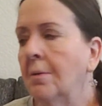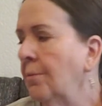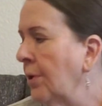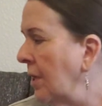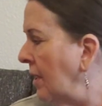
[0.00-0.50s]

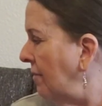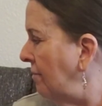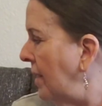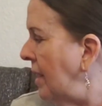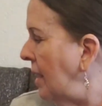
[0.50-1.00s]
put enough
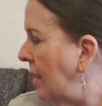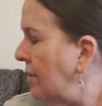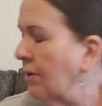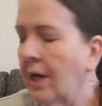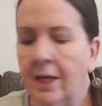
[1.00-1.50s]
money
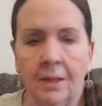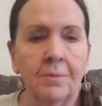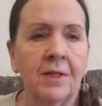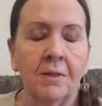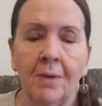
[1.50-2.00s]
on your
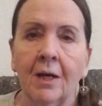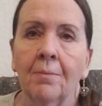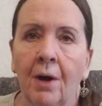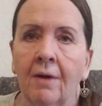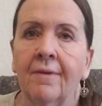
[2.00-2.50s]
items to make a
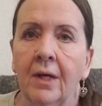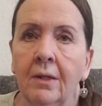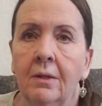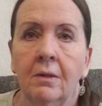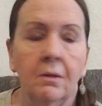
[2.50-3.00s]
profit.